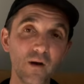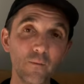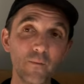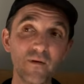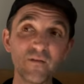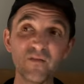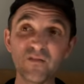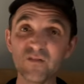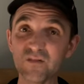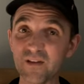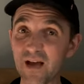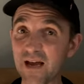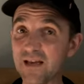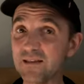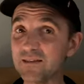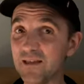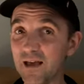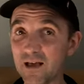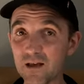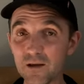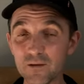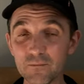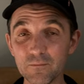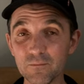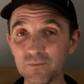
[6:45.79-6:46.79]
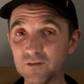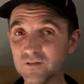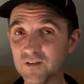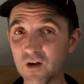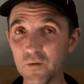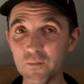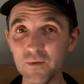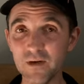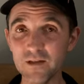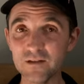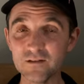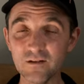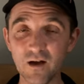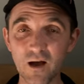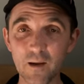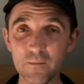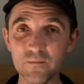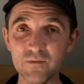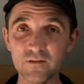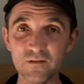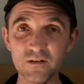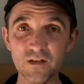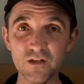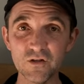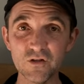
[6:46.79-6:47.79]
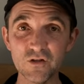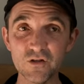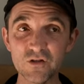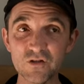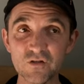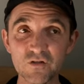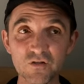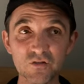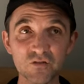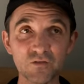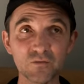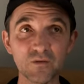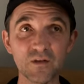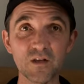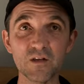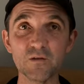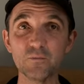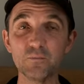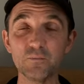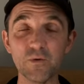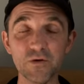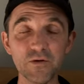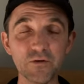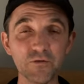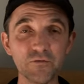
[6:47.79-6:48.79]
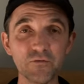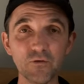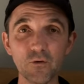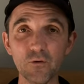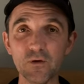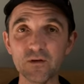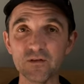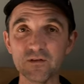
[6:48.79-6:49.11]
we've stayed there so many times, and it's beautiful.